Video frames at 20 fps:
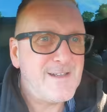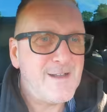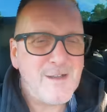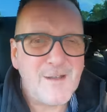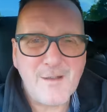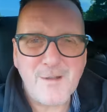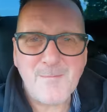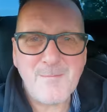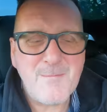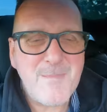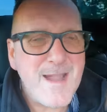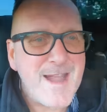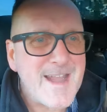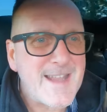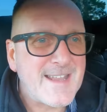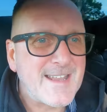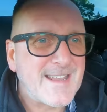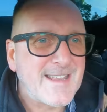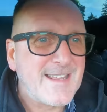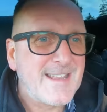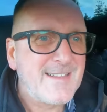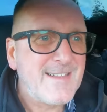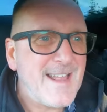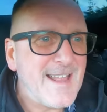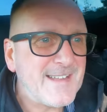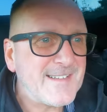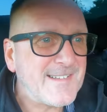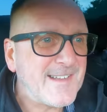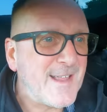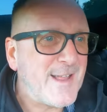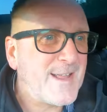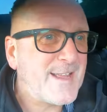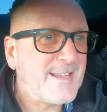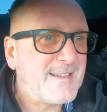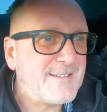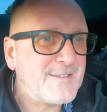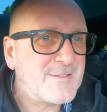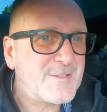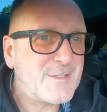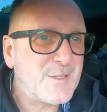Oh man, that's like
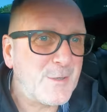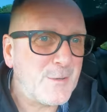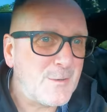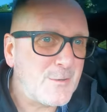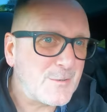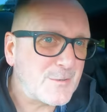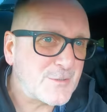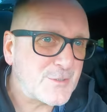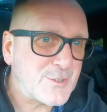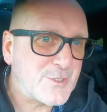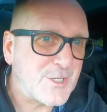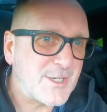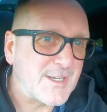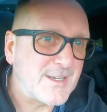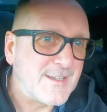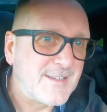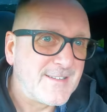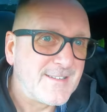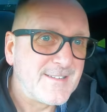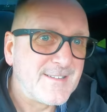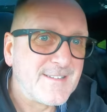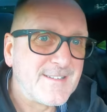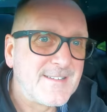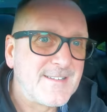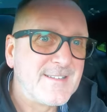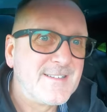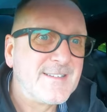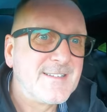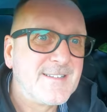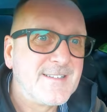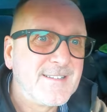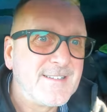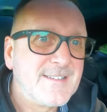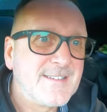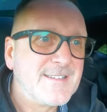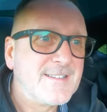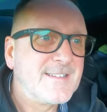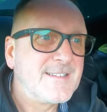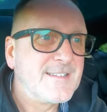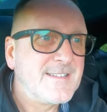torture.
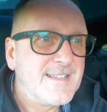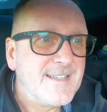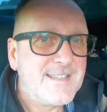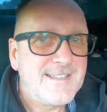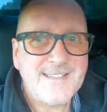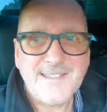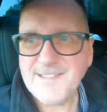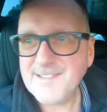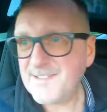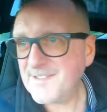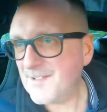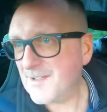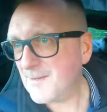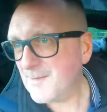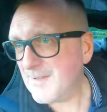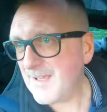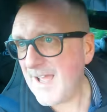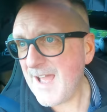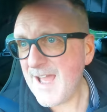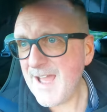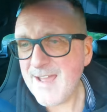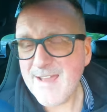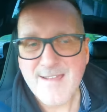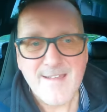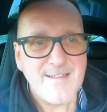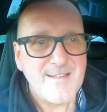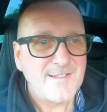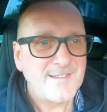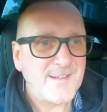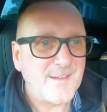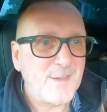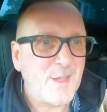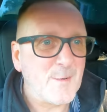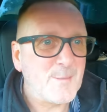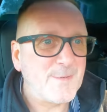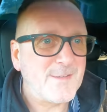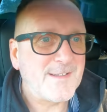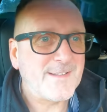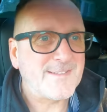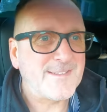Is it Starbucks? Yeah. It's on the
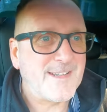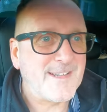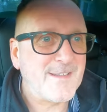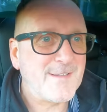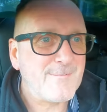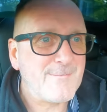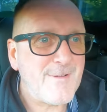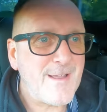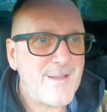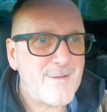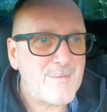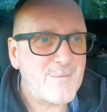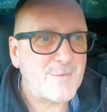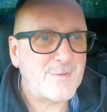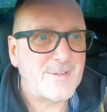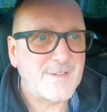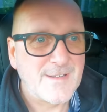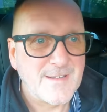opposite side of the road.